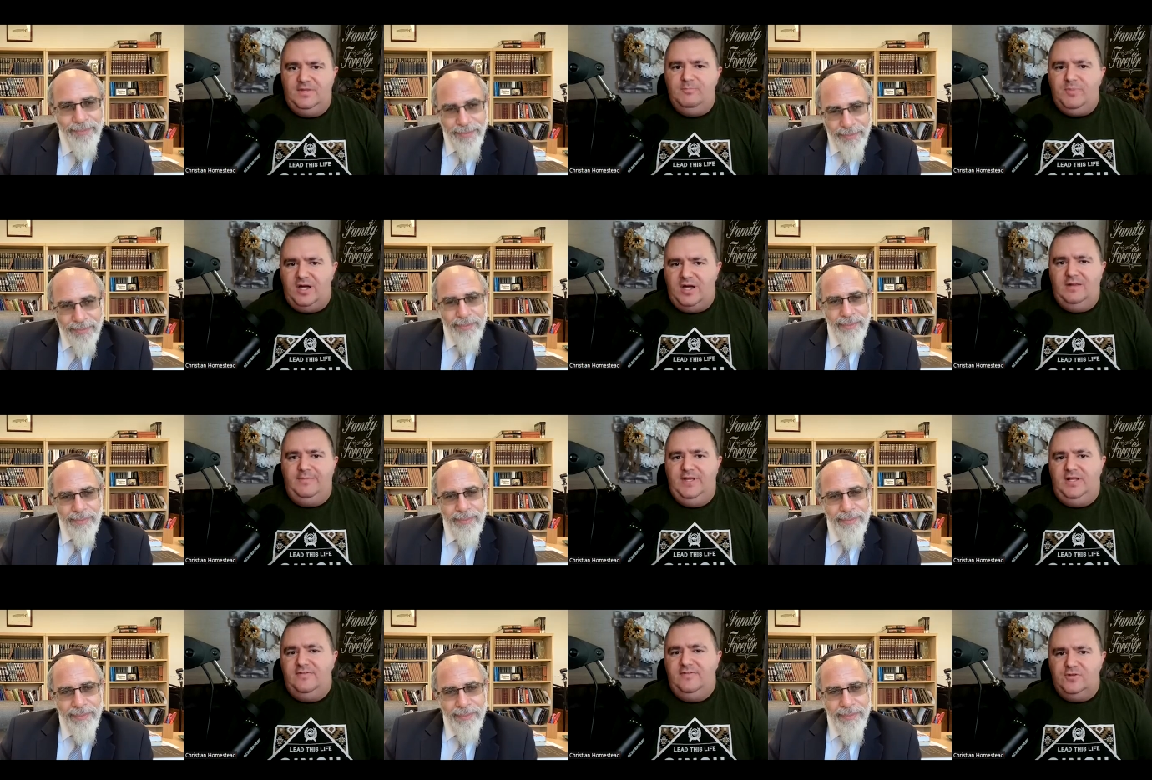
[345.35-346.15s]

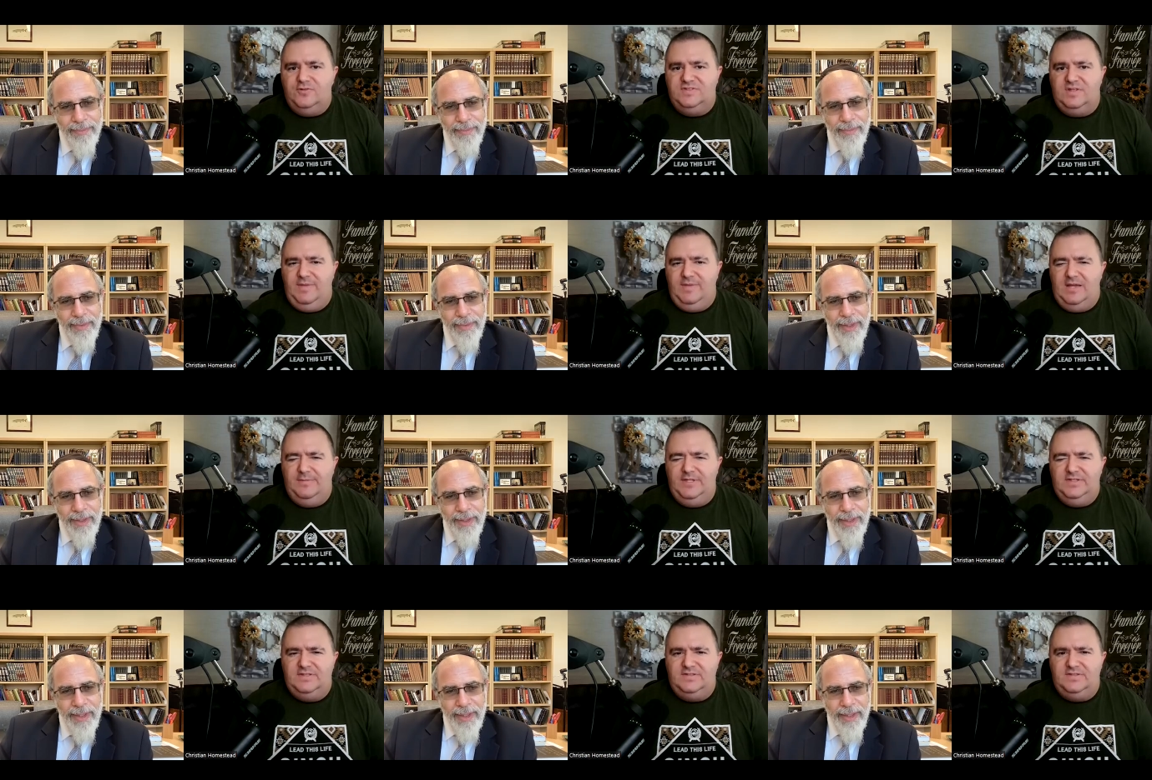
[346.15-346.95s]
Speaker 1: embodiment of those
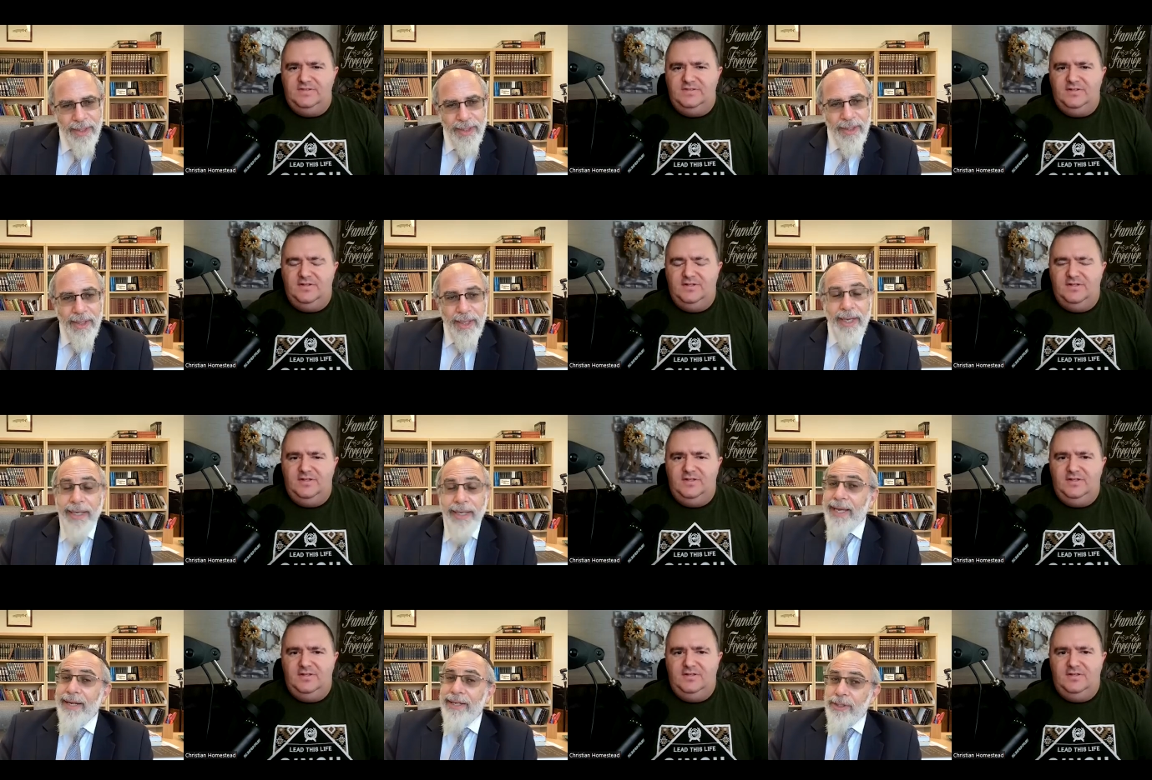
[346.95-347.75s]
commandments?
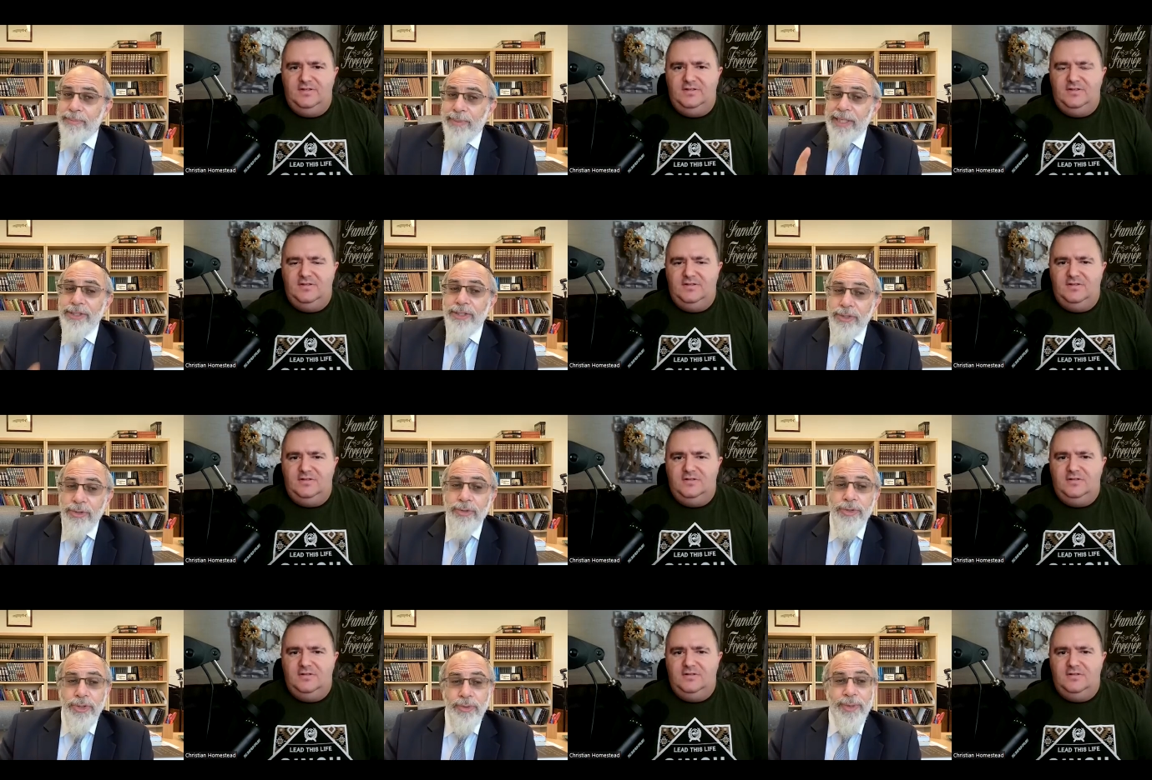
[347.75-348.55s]
Again, it
Speaker 2: depends on
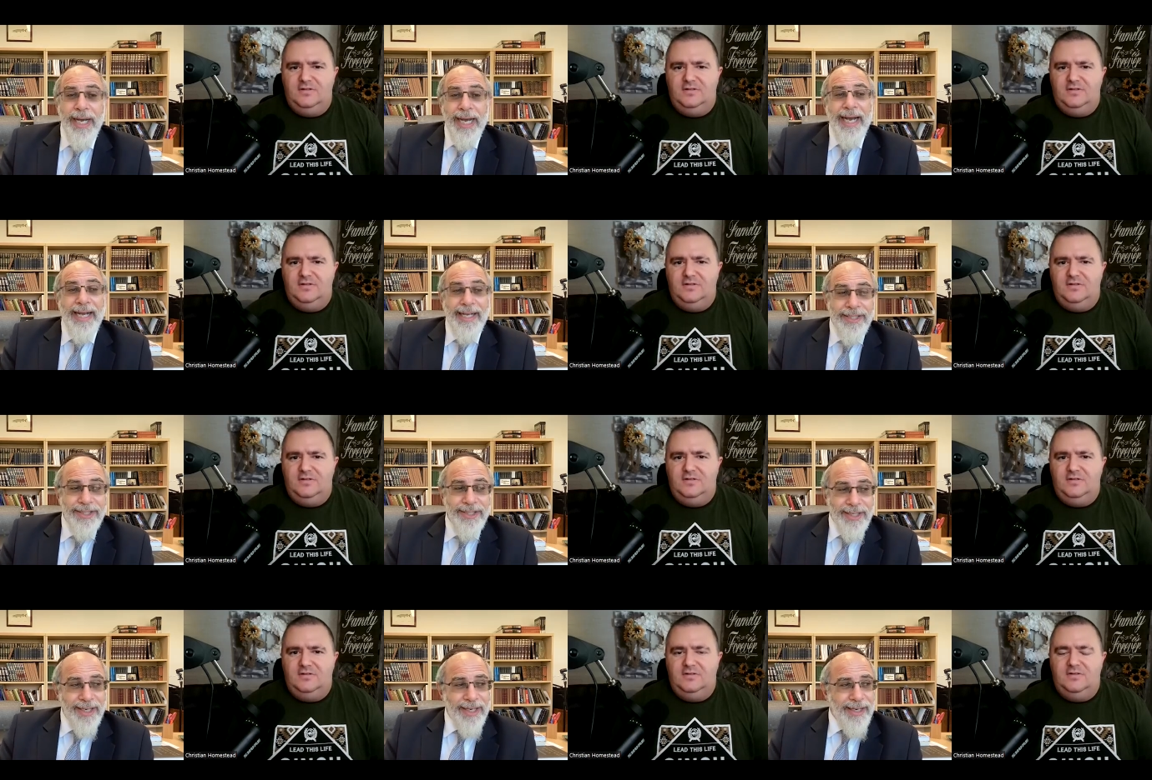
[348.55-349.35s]
who you
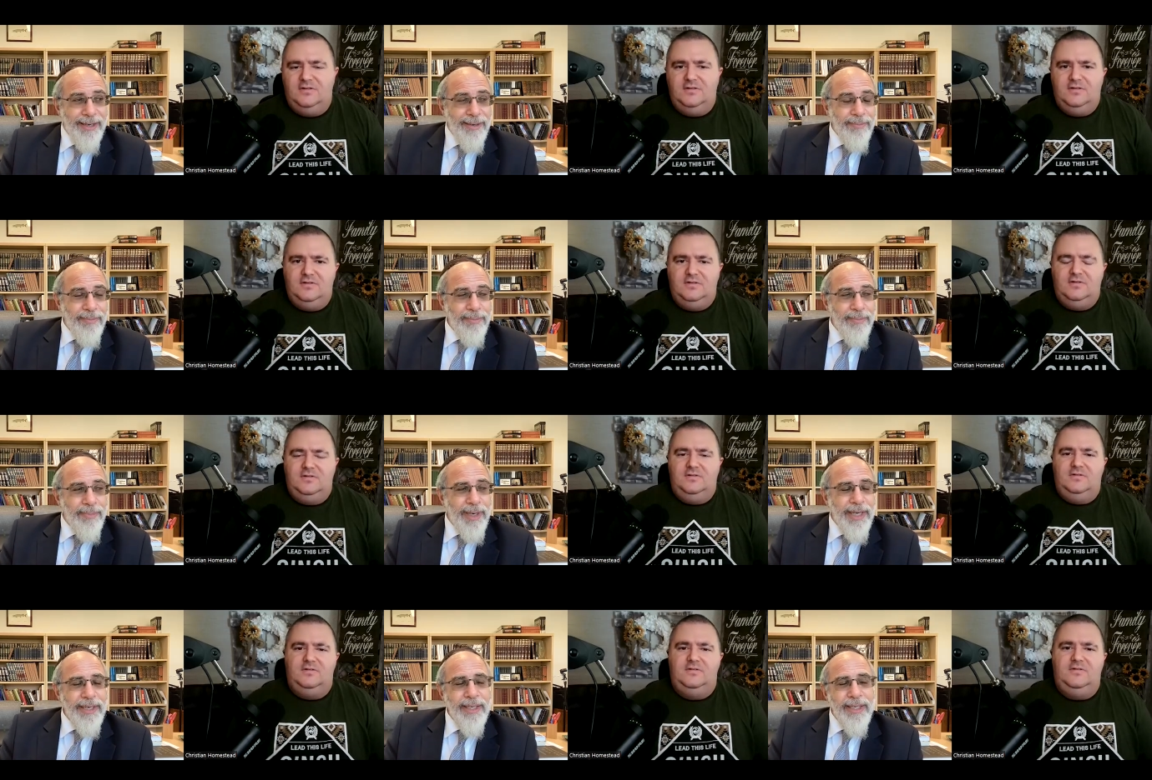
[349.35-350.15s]
ask, um,
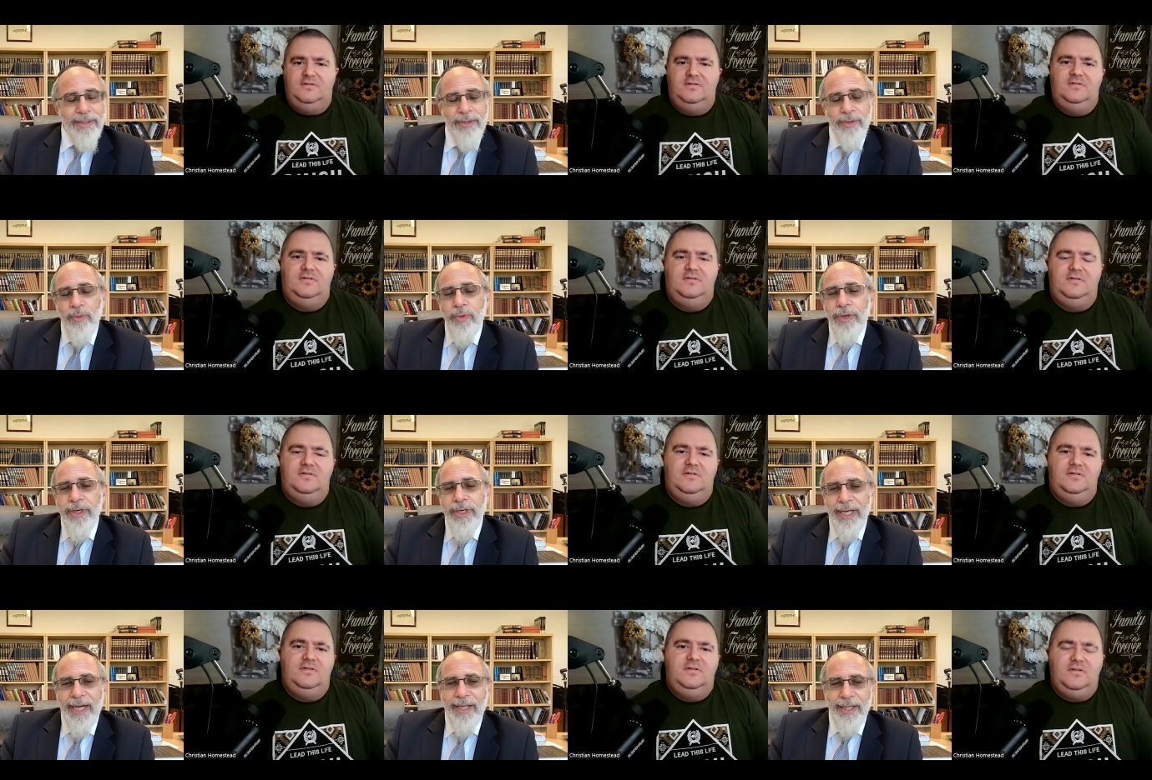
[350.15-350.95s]
but the
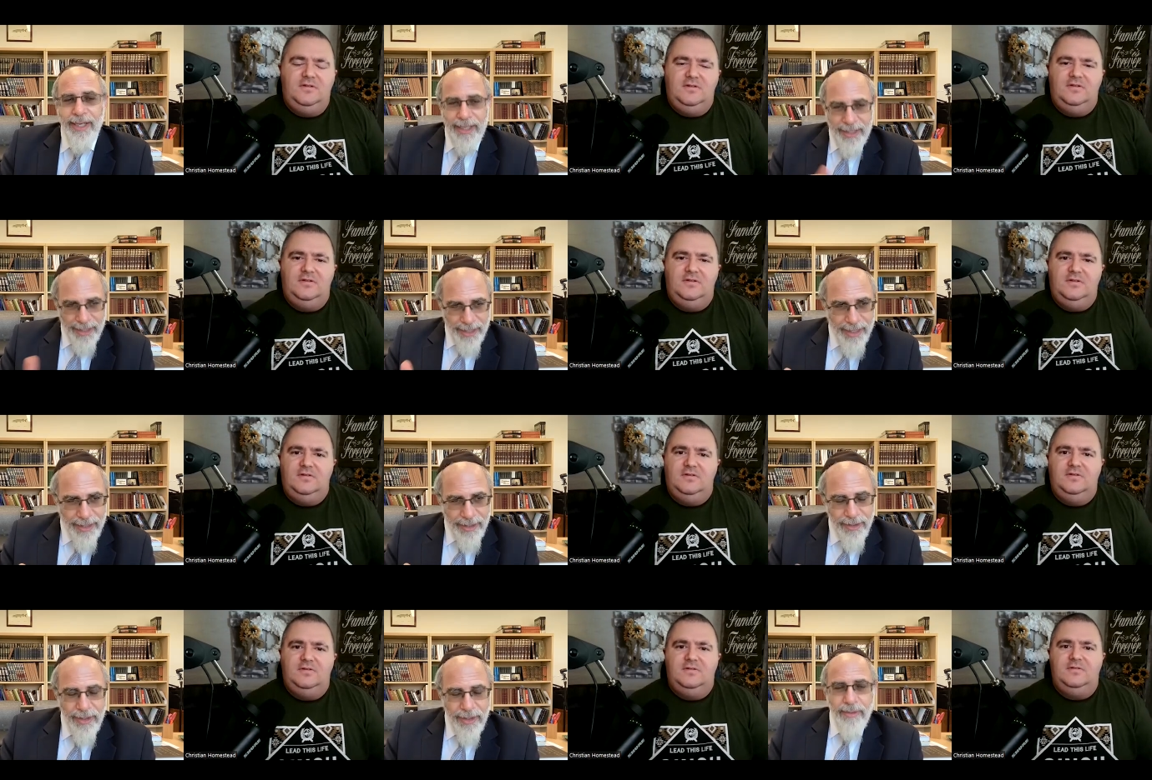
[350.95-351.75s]
word
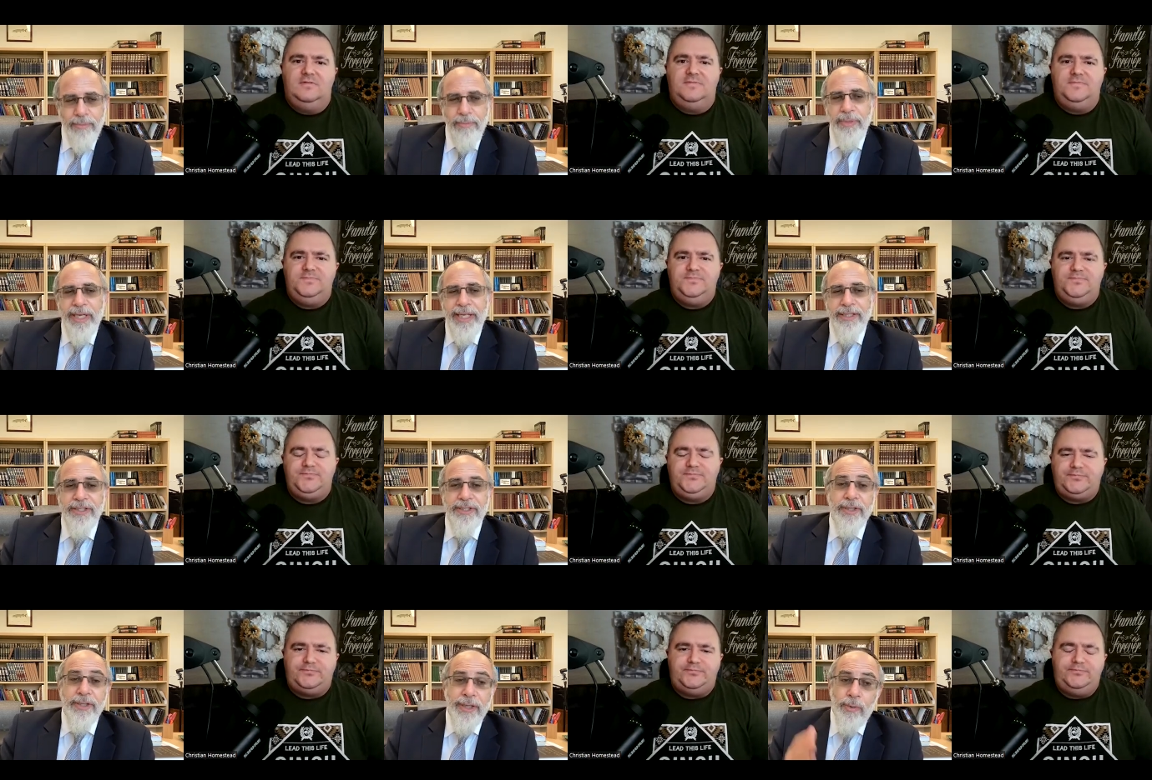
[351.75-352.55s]
halakha
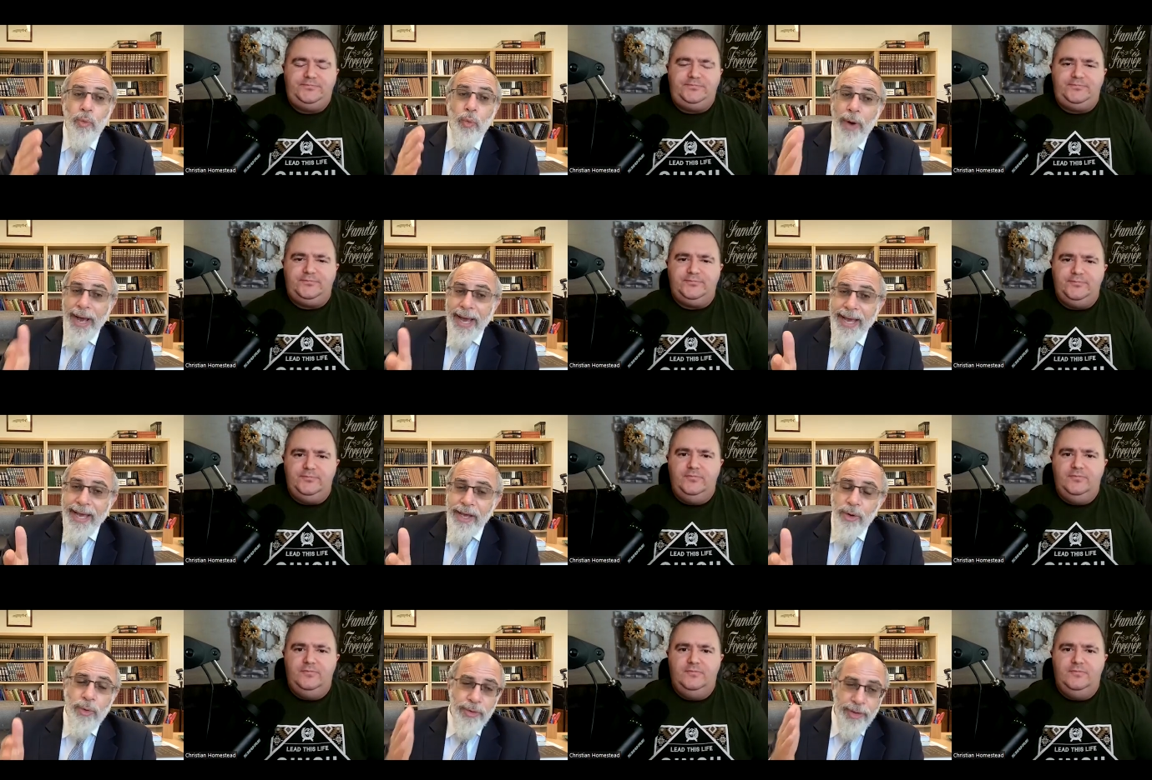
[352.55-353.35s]
means the
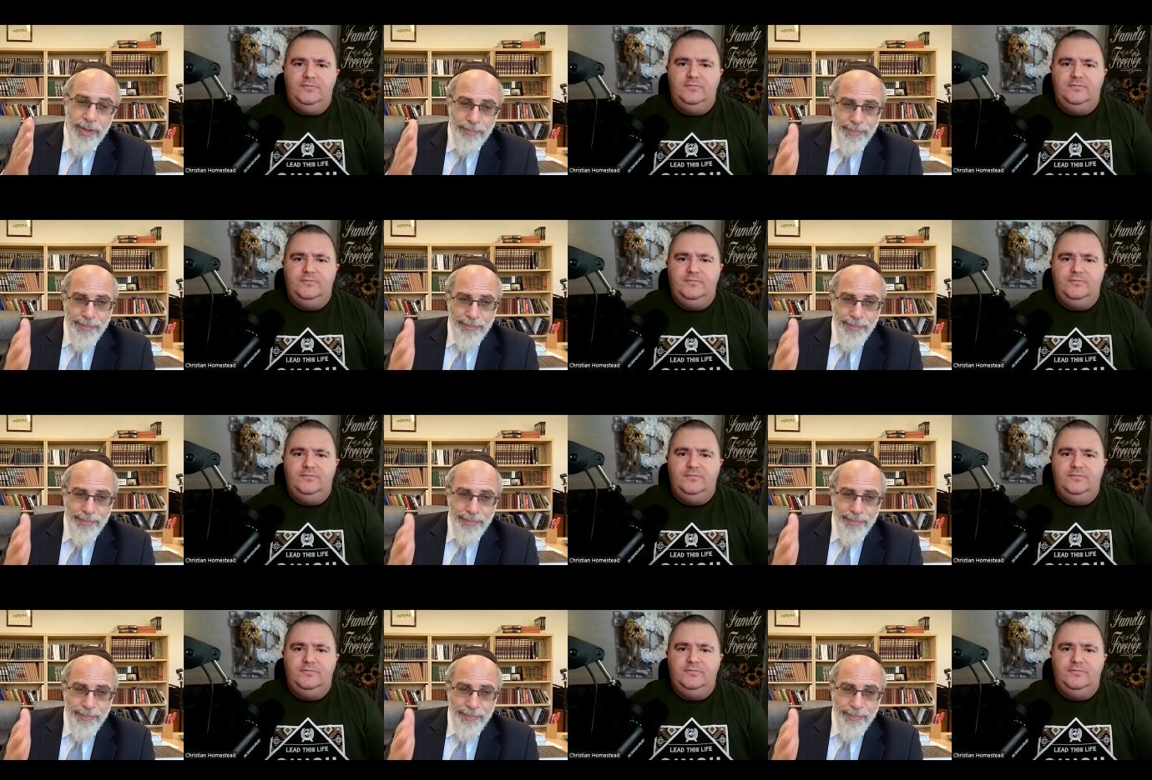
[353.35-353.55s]
way or the